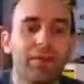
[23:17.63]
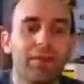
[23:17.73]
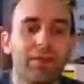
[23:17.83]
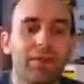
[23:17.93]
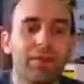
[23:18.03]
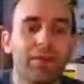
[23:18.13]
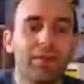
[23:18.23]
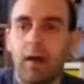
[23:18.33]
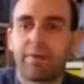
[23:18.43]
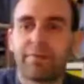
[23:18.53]
Right,
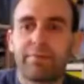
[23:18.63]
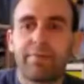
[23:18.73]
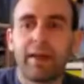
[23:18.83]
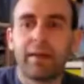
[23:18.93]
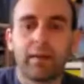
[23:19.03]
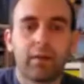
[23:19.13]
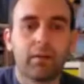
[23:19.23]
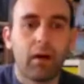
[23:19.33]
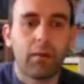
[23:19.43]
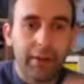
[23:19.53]
I
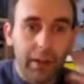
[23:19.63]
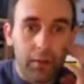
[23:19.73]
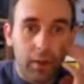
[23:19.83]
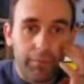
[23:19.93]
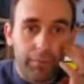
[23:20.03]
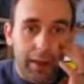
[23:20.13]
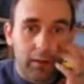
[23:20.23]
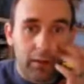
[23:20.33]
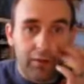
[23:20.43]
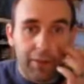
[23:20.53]
think I've been going on for
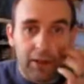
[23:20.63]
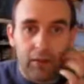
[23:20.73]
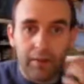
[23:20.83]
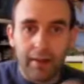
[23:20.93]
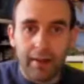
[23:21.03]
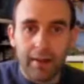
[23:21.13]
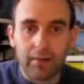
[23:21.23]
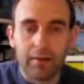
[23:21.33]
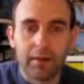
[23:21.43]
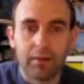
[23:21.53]
how long? Have been going now?
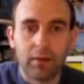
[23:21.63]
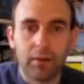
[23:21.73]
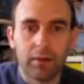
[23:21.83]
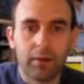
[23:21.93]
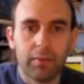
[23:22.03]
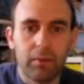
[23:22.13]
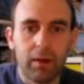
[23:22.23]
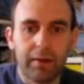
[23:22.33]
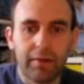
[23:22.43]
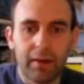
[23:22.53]
Let's have a look. Can we work
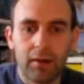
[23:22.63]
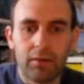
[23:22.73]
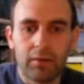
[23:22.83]
this out?